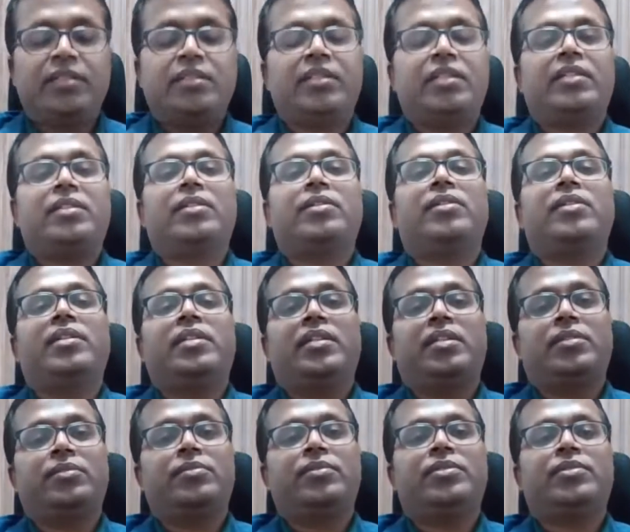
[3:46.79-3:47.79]
that
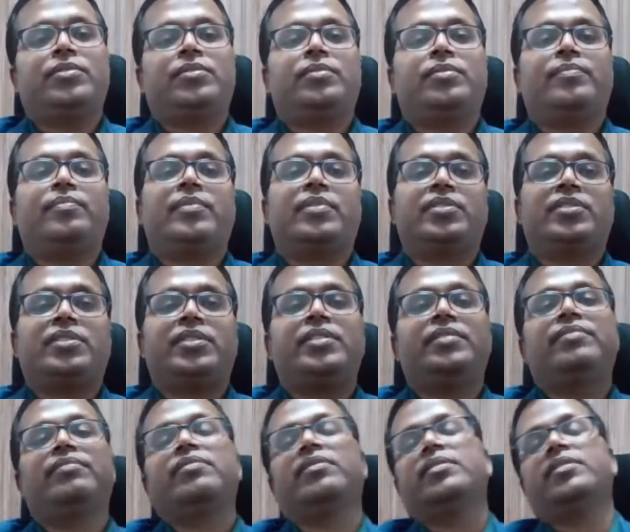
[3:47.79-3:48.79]
where we should proceed
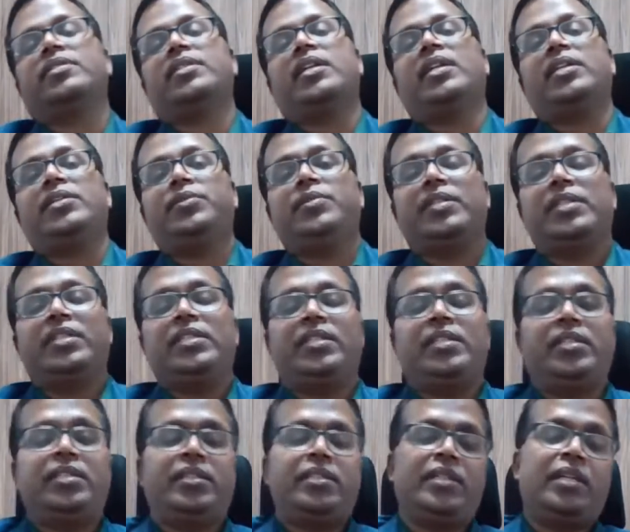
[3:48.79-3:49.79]
for IUI
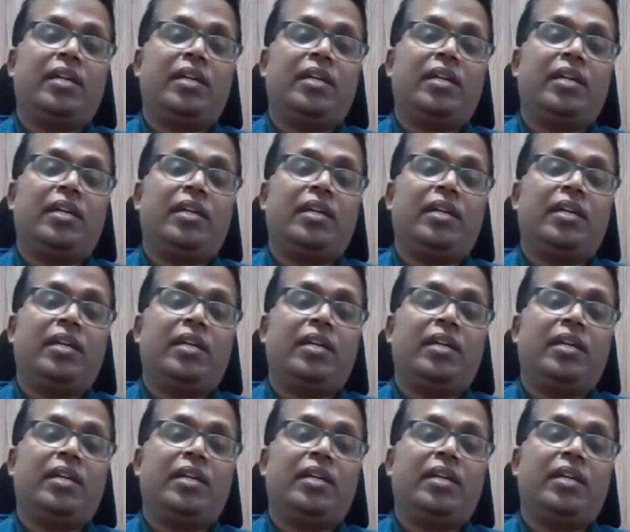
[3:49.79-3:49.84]
and